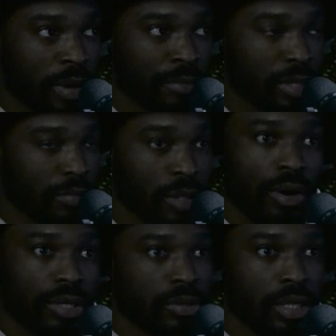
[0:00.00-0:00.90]
supremacy, but
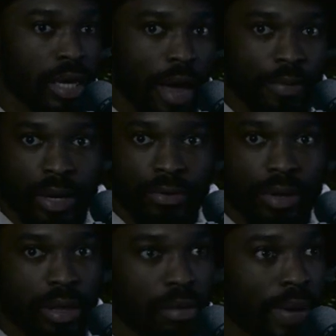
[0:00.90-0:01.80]
you also see it happening
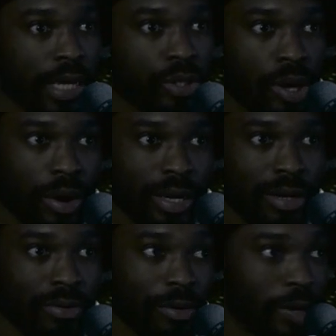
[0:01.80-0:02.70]
with
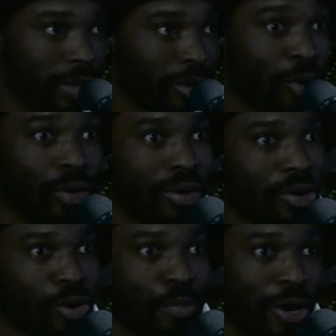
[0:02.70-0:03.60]
patriarchy, where you got the whole
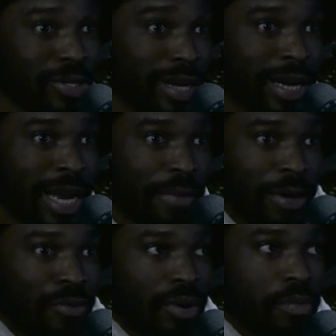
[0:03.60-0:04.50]
girl boss
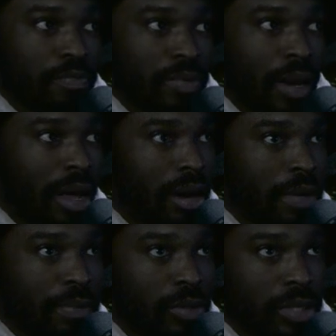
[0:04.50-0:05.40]
dynamic, where a lot
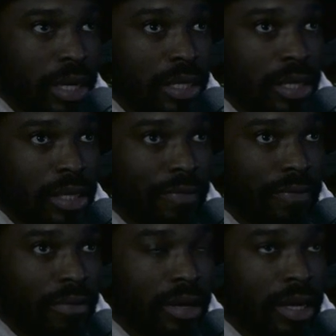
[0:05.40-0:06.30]
of people's idea
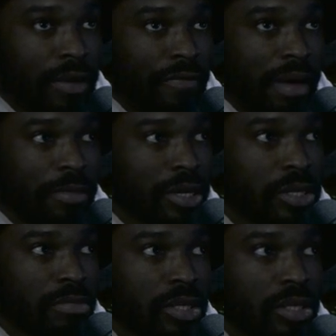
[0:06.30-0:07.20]
of
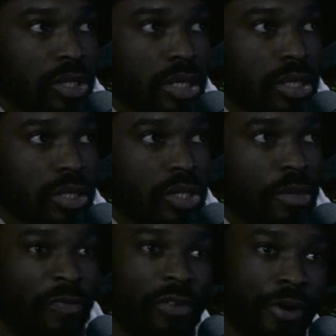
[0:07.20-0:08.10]
feminism is just
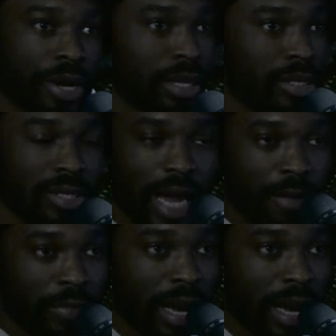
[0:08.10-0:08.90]
subverting the same